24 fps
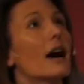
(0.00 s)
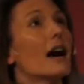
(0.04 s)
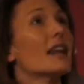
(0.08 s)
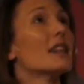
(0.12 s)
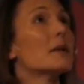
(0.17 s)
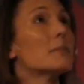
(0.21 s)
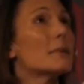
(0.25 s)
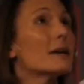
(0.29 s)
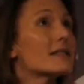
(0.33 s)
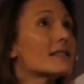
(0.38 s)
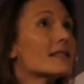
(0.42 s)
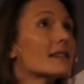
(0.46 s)

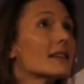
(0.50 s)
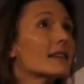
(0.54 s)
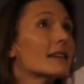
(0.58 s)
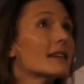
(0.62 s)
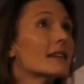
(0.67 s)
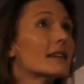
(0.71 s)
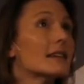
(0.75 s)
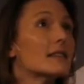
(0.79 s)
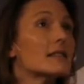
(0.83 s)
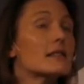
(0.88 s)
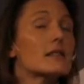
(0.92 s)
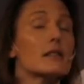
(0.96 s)
And the best thing
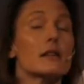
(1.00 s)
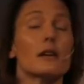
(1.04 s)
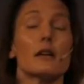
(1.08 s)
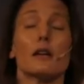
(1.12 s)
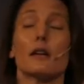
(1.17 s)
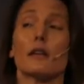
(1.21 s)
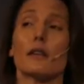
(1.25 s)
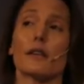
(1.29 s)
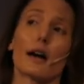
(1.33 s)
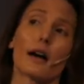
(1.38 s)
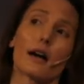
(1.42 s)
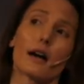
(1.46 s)
is
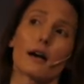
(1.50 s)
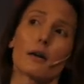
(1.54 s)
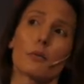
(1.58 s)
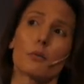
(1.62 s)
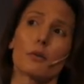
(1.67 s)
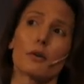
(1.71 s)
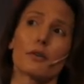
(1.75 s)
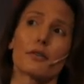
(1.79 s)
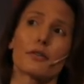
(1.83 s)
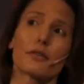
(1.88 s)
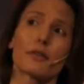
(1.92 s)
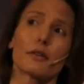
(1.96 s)
that
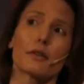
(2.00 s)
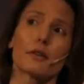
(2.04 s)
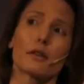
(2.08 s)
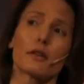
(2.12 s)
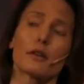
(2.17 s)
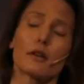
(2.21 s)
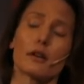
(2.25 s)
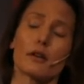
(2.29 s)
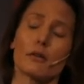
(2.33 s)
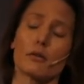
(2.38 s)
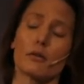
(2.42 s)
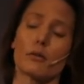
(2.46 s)
with,
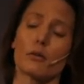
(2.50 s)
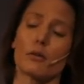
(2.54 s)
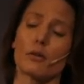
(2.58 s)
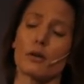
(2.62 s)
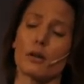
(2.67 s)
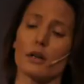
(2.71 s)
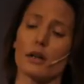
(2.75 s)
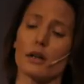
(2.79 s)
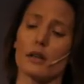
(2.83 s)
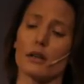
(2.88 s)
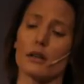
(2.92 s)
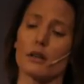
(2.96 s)
you know,
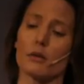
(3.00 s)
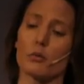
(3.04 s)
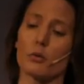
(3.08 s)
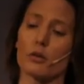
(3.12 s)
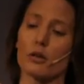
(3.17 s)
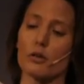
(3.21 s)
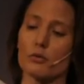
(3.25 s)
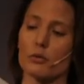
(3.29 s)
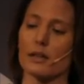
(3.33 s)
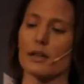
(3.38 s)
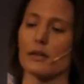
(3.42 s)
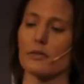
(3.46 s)
in the
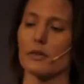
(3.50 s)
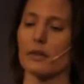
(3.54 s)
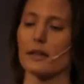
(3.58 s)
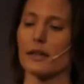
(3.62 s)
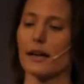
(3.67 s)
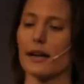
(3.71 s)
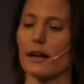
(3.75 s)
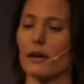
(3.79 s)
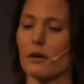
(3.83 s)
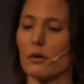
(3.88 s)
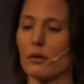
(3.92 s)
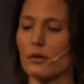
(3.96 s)
world we live in
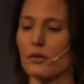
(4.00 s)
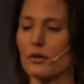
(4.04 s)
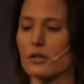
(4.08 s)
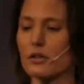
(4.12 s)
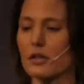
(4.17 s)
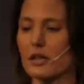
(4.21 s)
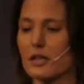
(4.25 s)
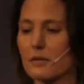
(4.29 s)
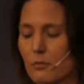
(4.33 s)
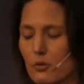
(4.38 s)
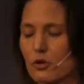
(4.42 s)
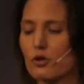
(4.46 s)
now,
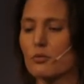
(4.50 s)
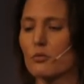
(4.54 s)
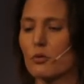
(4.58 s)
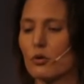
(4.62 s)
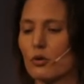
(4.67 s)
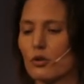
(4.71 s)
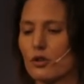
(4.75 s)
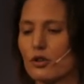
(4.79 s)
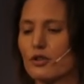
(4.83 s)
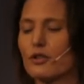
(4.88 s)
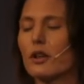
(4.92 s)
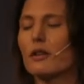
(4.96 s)
it's much
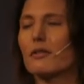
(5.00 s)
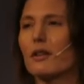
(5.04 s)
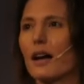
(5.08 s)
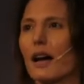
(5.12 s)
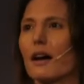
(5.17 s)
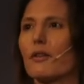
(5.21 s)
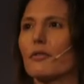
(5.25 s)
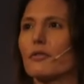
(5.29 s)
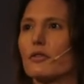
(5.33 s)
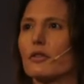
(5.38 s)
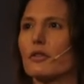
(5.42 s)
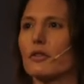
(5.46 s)
more, you don't
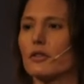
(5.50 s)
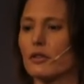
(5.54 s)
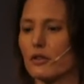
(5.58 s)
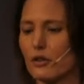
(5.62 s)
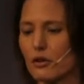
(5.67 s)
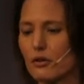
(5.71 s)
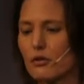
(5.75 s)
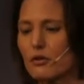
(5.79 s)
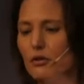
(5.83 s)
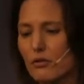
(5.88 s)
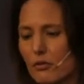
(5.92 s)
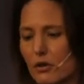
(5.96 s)
have to,
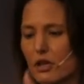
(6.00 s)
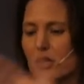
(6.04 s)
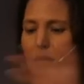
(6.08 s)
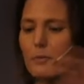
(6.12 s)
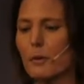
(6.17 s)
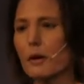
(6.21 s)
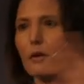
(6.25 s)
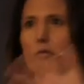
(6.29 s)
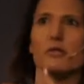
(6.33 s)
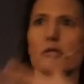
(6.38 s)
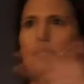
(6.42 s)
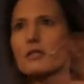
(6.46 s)
you're
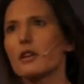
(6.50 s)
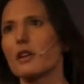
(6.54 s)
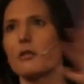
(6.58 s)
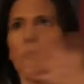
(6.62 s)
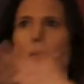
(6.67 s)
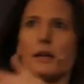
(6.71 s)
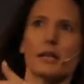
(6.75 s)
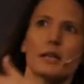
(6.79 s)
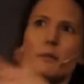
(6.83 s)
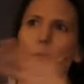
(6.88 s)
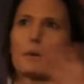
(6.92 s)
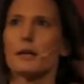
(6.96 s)
exposed to so
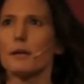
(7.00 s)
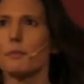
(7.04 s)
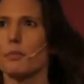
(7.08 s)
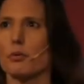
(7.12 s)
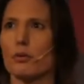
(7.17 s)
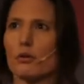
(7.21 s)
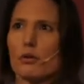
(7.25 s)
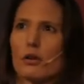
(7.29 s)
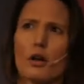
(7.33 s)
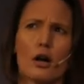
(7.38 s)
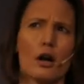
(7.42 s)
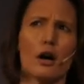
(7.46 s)
many
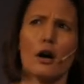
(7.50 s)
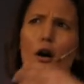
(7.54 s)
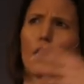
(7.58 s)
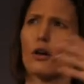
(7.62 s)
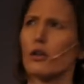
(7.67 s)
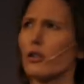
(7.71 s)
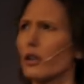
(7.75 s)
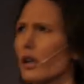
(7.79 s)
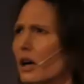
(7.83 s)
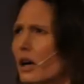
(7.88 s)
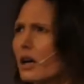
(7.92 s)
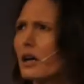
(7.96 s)
people
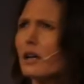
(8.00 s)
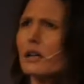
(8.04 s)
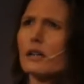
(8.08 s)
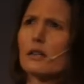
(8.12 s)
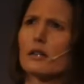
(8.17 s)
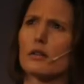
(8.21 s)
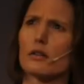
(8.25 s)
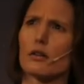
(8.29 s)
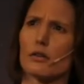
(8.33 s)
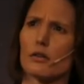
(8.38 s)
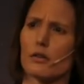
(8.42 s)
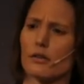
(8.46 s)

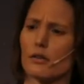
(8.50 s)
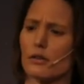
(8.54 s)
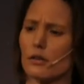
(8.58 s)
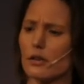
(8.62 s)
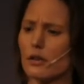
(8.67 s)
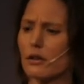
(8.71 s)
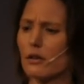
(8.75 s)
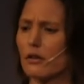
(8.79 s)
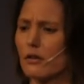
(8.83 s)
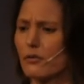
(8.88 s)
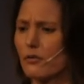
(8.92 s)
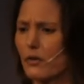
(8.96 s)
online and on,
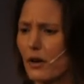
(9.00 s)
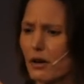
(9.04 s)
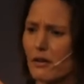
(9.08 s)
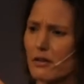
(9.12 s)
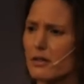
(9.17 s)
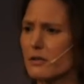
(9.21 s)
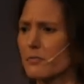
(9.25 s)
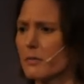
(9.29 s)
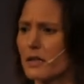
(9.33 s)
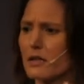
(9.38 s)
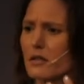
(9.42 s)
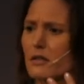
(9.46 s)
you know, in
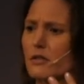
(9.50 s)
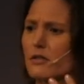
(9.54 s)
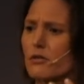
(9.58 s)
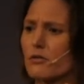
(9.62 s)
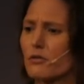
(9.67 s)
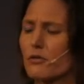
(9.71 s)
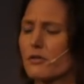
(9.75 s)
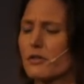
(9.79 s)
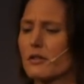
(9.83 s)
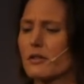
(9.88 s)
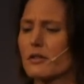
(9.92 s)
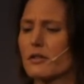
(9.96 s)
various media
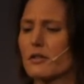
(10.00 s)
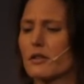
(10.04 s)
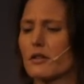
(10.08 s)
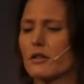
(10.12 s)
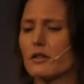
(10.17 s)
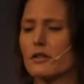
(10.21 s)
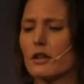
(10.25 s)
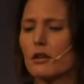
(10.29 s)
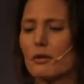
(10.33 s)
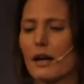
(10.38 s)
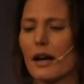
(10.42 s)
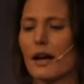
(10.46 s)
sources that
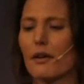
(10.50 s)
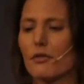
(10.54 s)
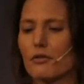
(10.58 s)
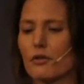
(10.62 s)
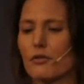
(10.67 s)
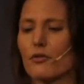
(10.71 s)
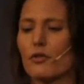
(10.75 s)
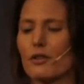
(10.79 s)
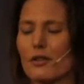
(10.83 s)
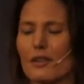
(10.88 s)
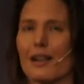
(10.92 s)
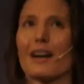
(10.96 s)
you don't have
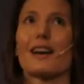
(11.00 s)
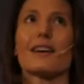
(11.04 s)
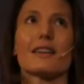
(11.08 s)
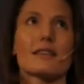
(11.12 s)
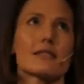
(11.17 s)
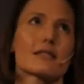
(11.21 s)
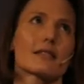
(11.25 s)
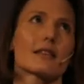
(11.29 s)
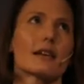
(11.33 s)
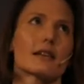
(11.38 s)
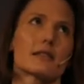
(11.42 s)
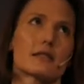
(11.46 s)
to feel
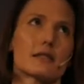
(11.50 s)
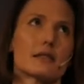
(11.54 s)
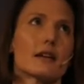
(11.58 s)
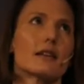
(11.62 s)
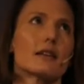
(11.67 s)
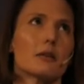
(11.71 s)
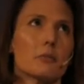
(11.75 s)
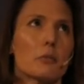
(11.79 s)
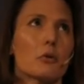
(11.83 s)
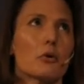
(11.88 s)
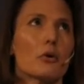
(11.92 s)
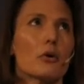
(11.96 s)
isolated
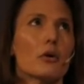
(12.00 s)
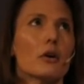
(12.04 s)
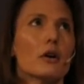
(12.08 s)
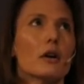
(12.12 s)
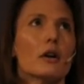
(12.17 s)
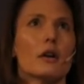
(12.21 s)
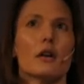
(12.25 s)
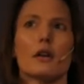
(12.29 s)
anymore.